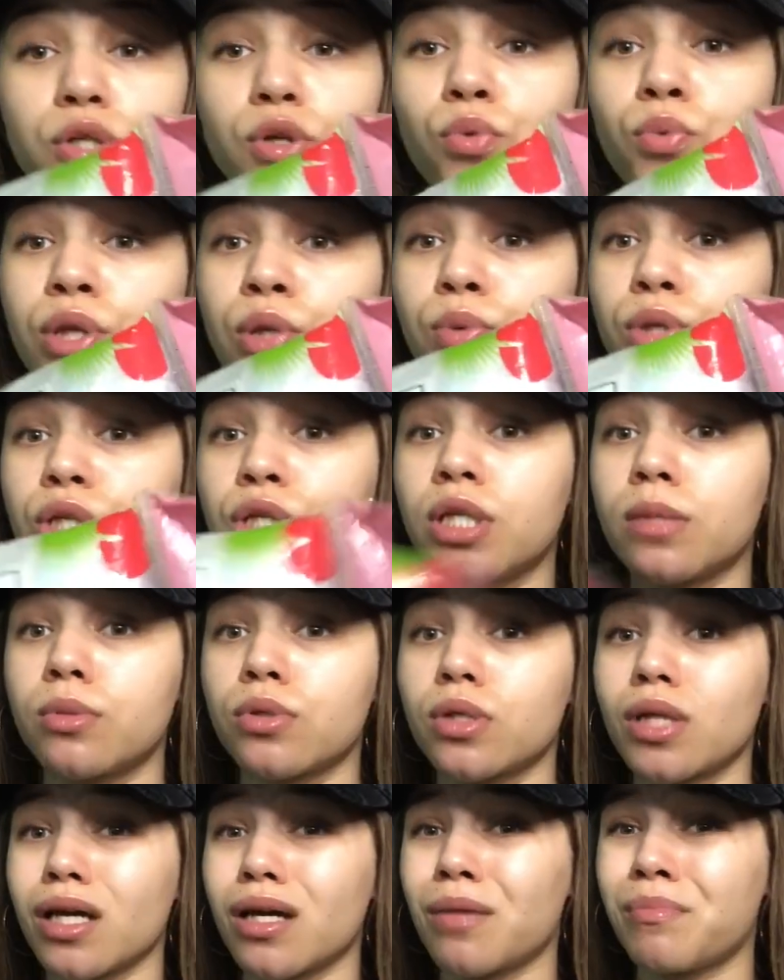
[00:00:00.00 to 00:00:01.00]
These are really, really cheap.
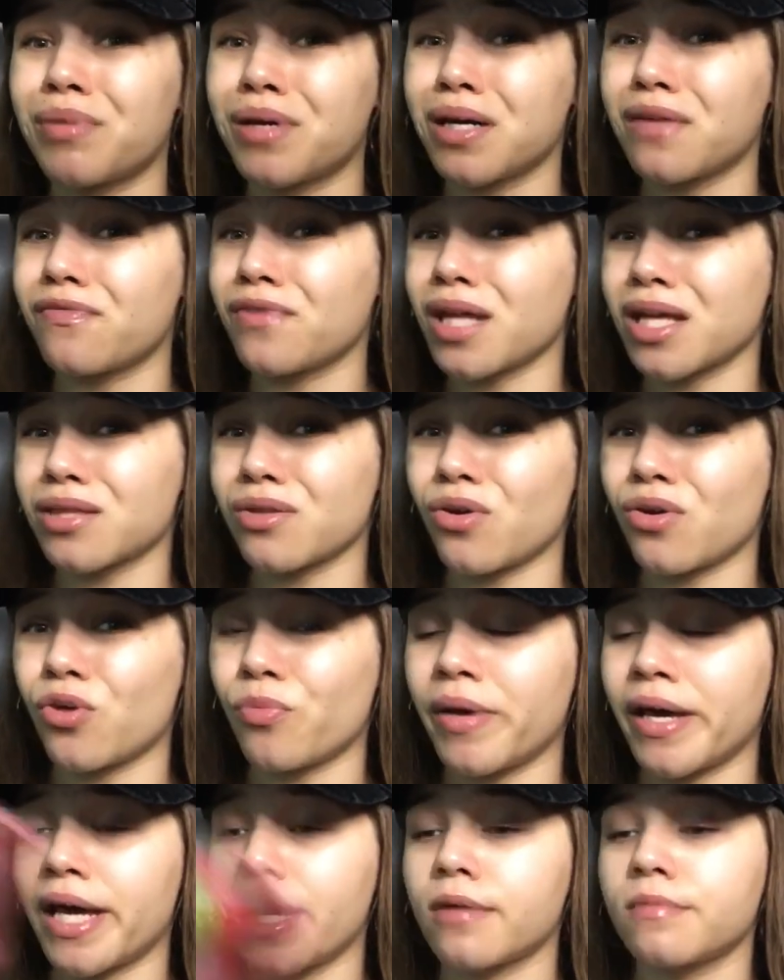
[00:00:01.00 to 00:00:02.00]
There's like $1 for like the whole
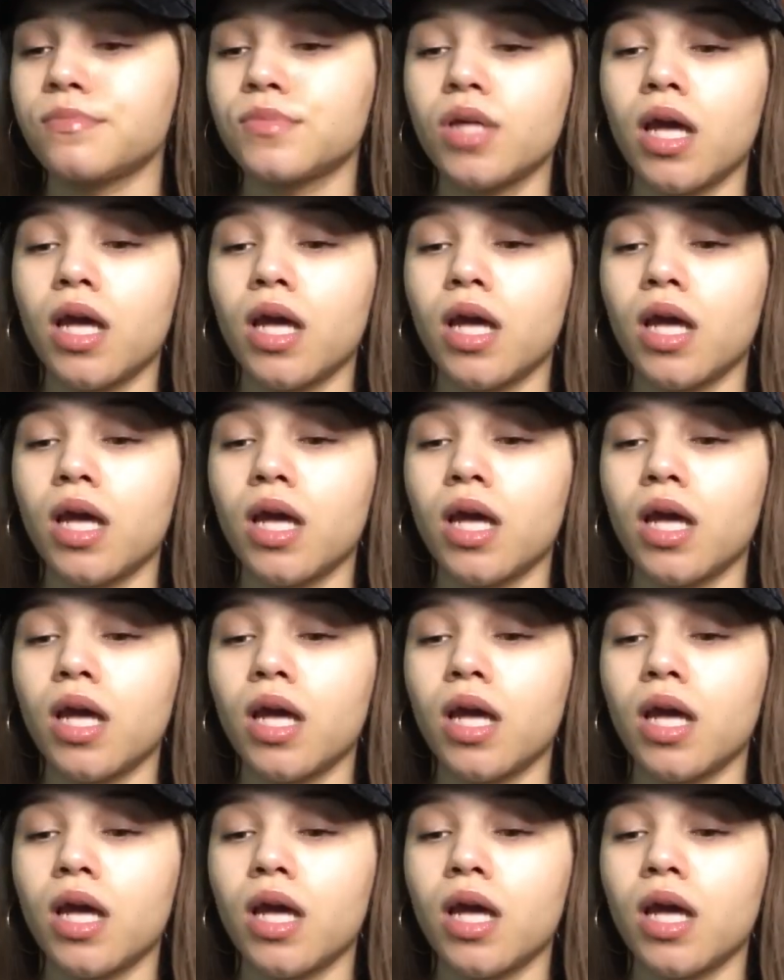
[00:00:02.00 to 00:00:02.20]
pack.